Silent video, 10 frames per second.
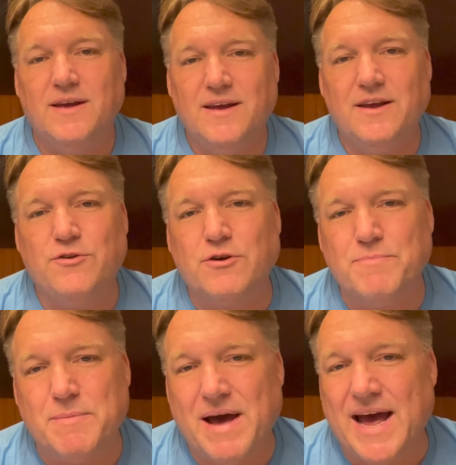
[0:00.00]
It
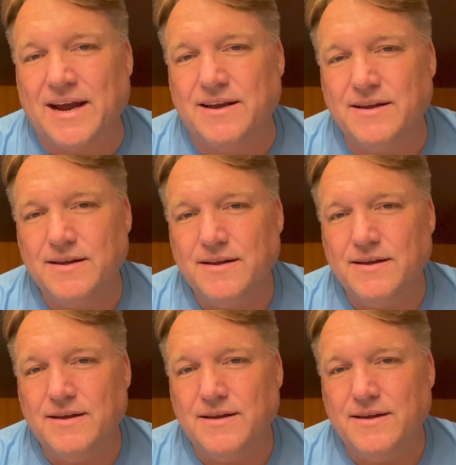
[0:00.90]
took me back.
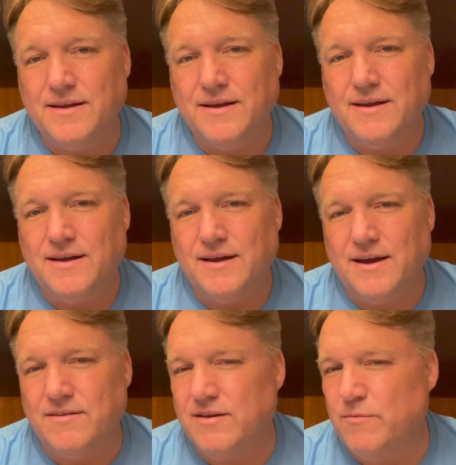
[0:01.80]

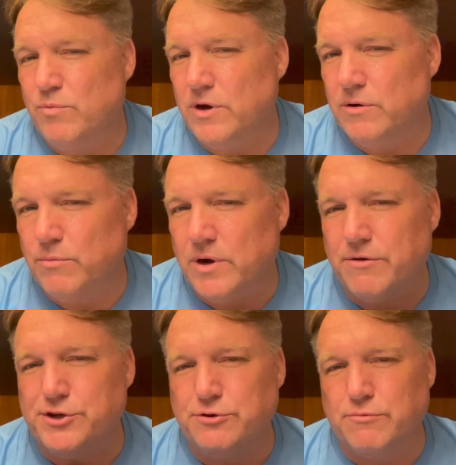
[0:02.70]
I said,
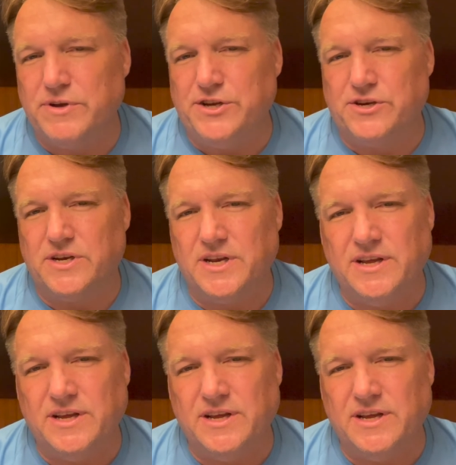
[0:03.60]
where is your region?